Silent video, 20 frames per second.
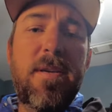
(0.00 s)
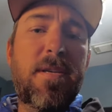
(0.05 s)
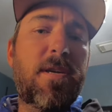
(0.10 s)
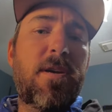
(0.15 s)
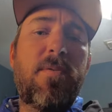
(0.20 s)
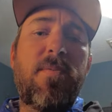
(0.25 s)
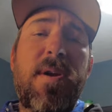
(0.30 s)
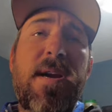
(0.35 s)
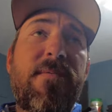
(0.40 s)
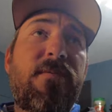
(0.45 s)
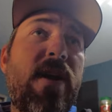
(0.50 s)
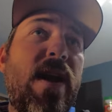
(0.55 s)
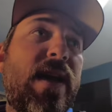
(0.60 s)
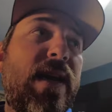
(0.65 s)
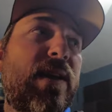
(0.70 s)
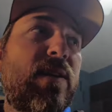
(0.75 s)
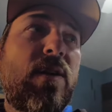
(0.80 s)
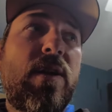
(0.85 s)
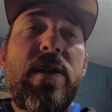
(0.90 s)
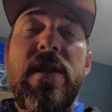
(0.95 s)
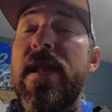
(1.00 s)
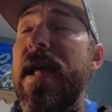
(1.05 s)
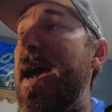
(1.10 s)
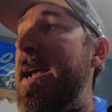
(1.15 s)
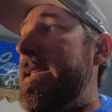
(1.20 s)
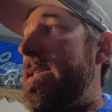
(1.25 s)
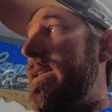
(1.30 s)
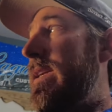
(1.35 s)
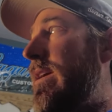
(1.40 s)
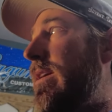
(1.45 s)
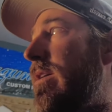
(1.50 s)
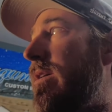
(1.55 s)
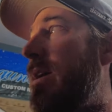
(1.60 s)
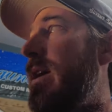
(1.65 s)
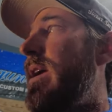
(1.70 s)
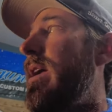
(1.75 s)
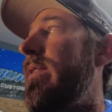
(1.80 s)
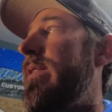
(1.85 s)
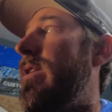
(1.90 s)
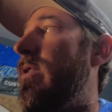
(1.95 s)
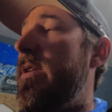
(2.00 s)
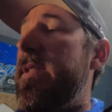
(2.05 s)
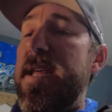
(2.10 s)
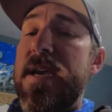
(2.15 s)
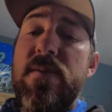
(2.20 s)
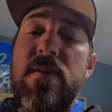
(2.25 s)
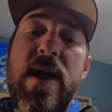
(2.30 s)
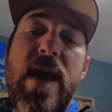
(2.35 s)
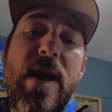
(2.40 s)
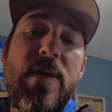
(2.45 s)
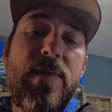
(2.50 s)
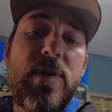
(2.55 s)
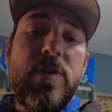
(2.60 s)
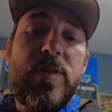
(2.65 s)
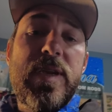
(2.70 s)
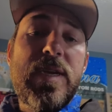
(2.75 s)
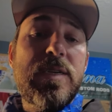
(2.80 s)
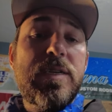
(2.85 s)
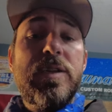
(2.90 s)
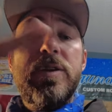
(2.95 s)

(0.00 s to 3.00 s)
So whenever I kill all the lights in here, the only thing we're having are these